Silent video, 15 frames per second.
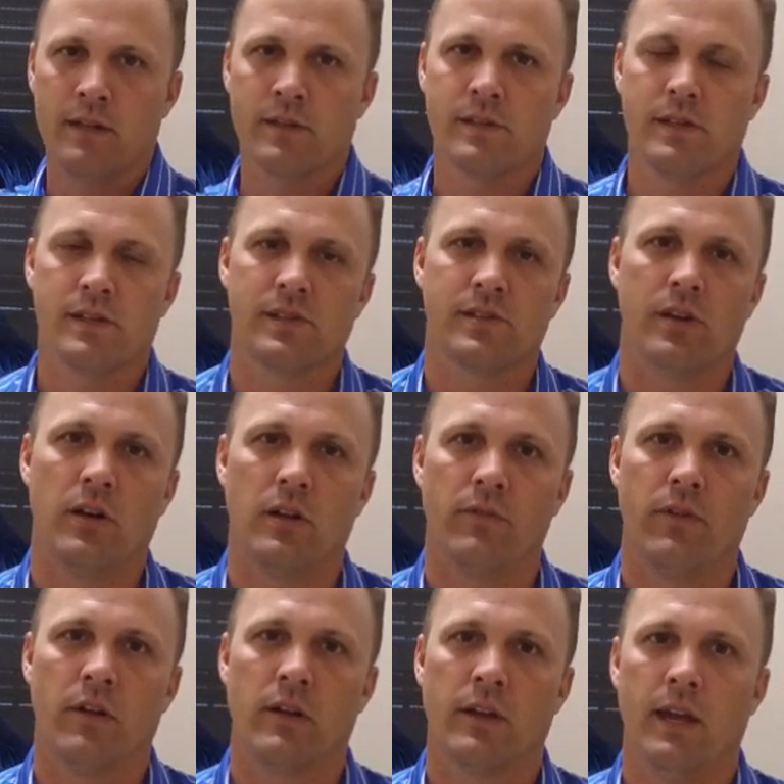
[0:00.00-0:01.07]
us this is
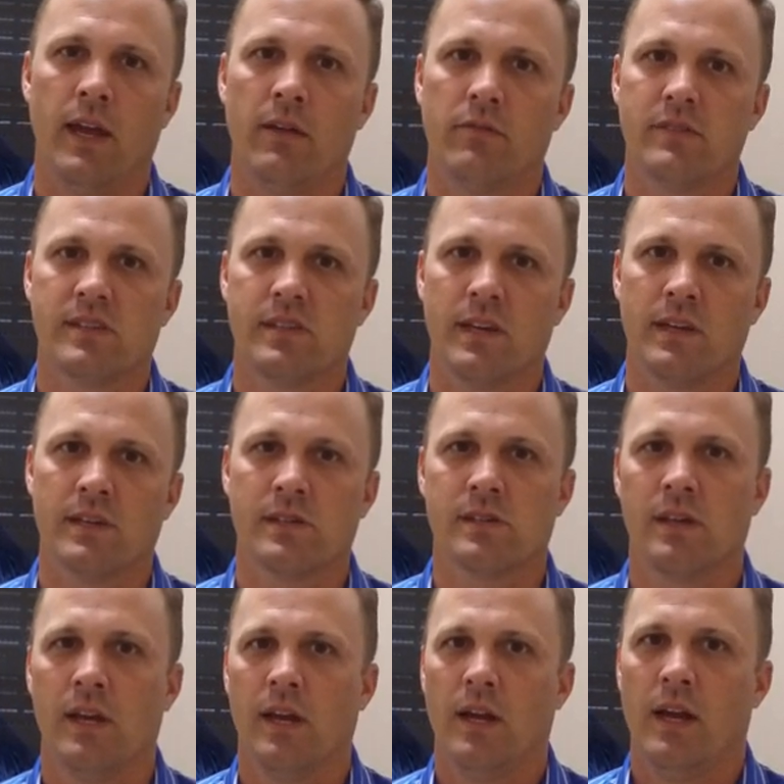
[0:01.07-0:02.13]
all of our
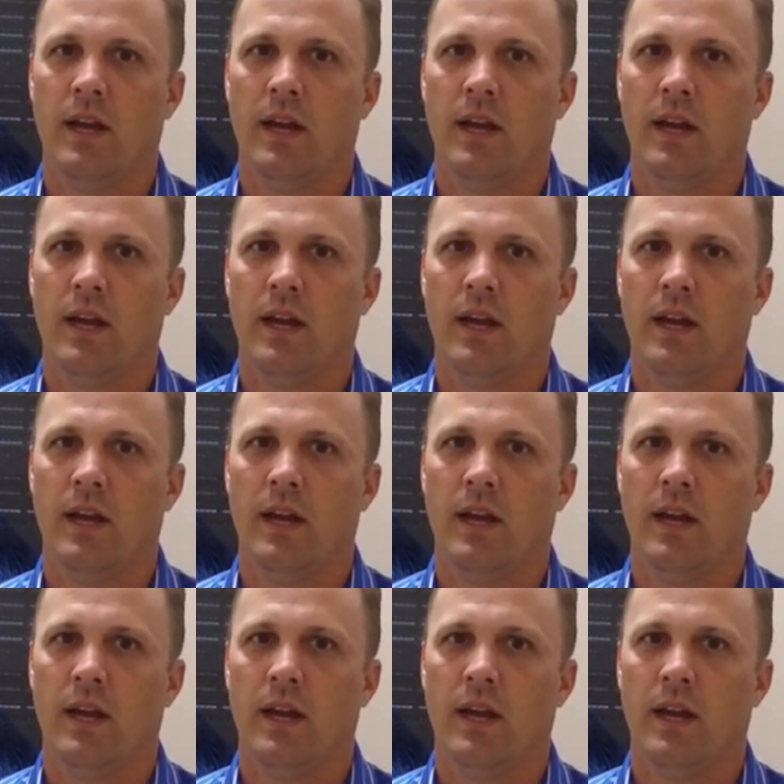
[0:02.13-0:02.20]
Cat6